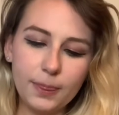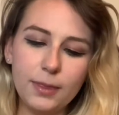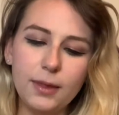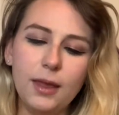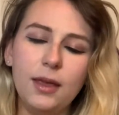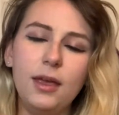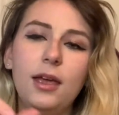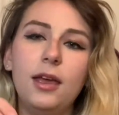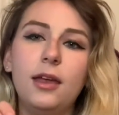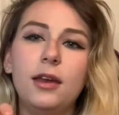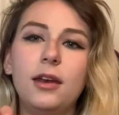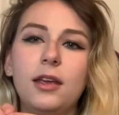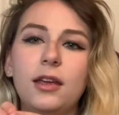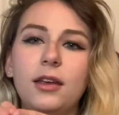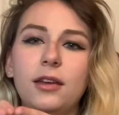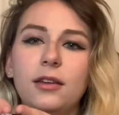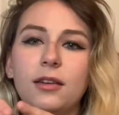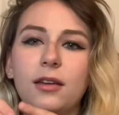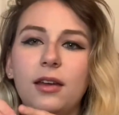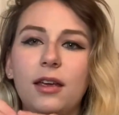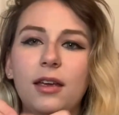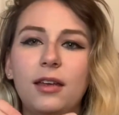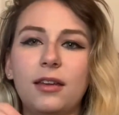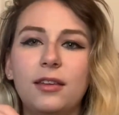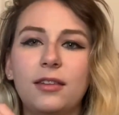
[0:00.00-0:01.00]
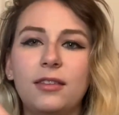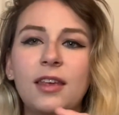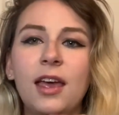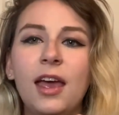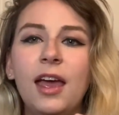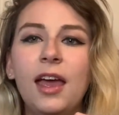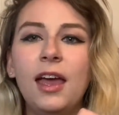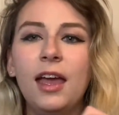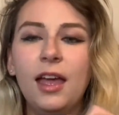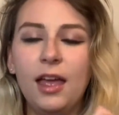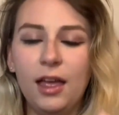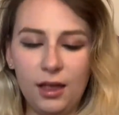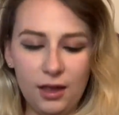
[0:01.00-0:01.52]
And it is,
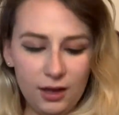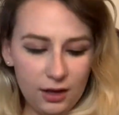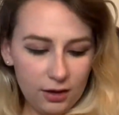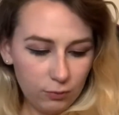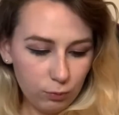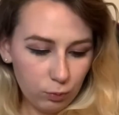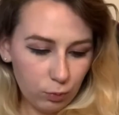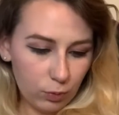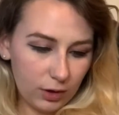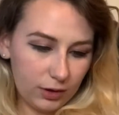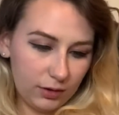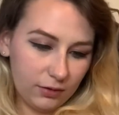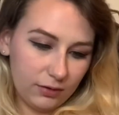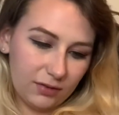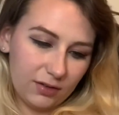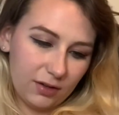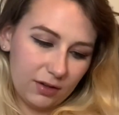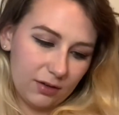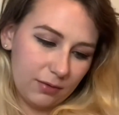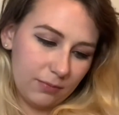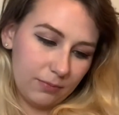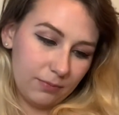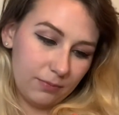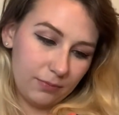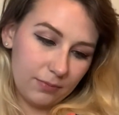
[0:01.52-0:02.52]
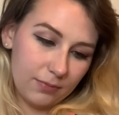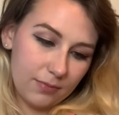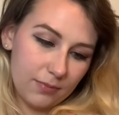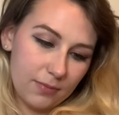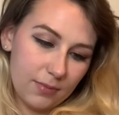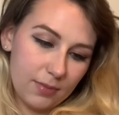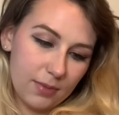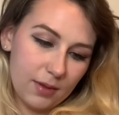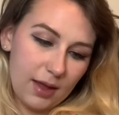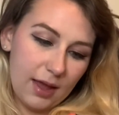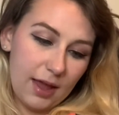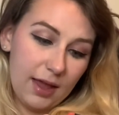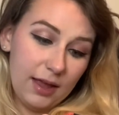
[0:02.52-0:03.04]
what is it?
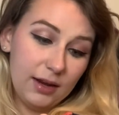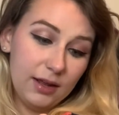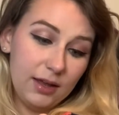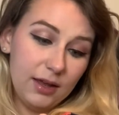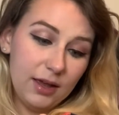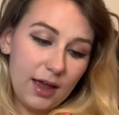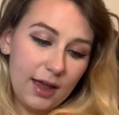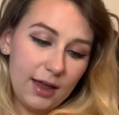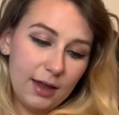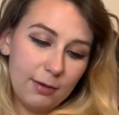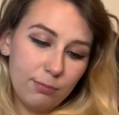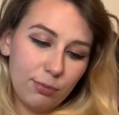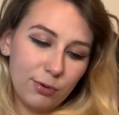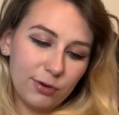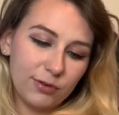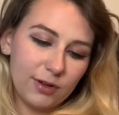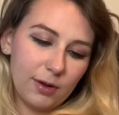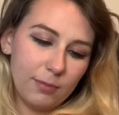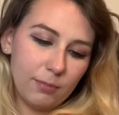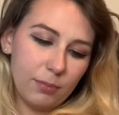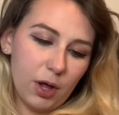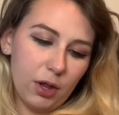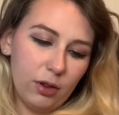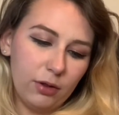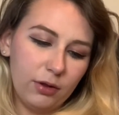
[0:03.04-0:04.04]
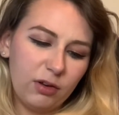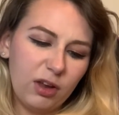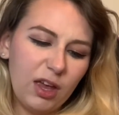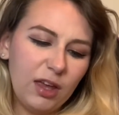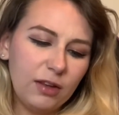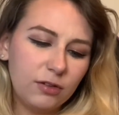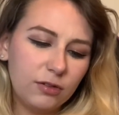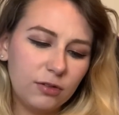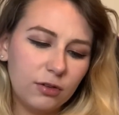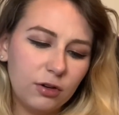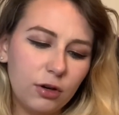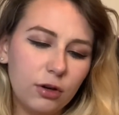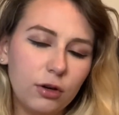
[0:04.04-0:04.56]
88%
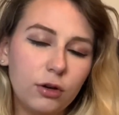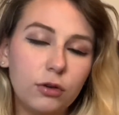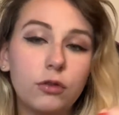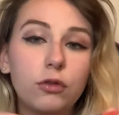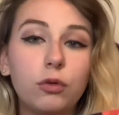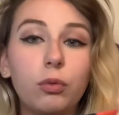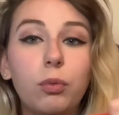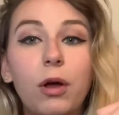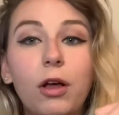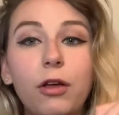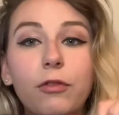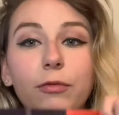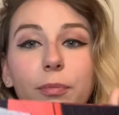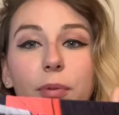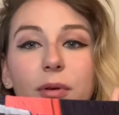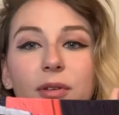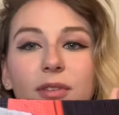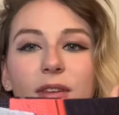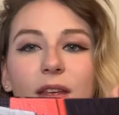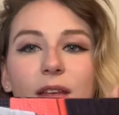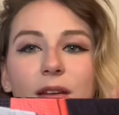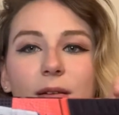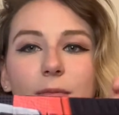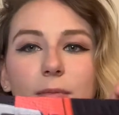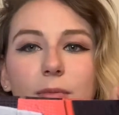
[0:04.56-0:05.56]
polyester, 12%